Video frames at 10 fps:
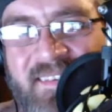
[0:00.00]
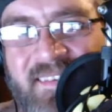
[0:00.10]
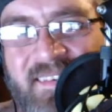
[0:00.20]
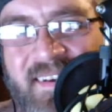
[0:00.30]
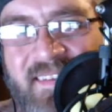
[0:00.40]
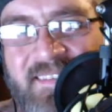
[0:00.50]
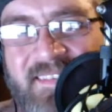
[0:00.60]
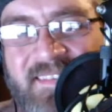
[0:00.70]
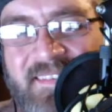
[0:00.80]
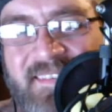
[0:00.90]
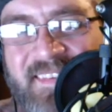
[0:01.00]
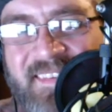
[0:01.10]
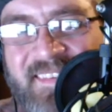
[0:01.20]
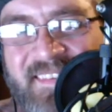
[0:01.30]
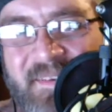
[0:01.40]
It just
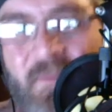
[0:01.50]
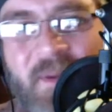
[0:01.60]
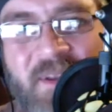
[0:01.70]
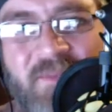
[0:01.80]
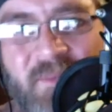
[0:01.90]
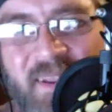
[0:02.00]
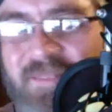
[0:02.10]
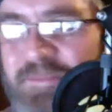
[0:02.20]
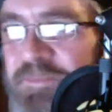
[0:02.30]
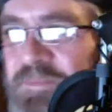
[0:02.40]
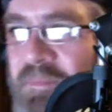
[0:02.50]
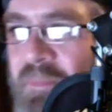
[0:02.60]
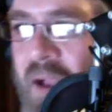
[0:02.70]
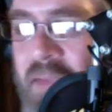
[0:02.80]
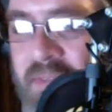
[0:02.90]
doesn't do much for me.
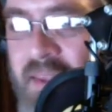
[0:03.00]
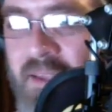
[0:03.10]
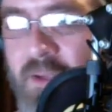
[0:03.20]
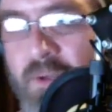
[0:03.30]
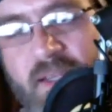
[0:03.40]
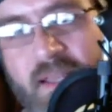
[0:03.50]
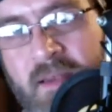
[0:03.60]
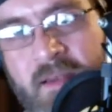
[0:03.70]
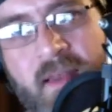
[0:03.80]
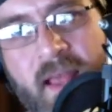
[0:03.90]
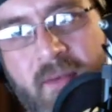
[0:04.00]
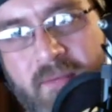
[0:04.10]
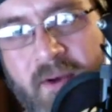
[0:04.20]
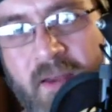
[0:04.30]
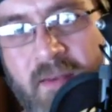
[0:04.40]
I think you can have
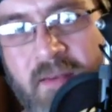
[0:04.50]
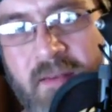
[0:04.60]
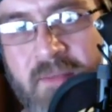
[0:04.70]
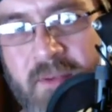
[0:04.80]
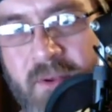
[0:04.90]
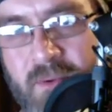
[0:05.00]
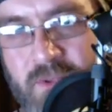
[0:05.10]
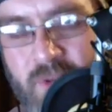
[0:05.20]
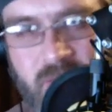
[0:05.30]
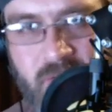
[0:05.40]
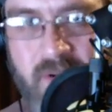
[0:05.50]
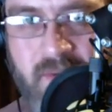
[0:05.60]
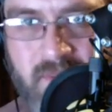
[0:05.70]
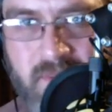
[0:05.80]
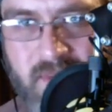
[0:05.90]
fun if you structure it
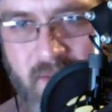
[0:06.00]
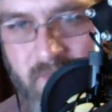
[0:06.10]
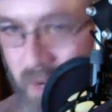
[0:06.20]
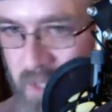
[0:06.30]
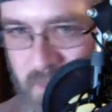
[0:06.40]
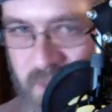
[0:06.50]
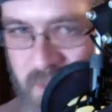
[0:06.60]
in a very specific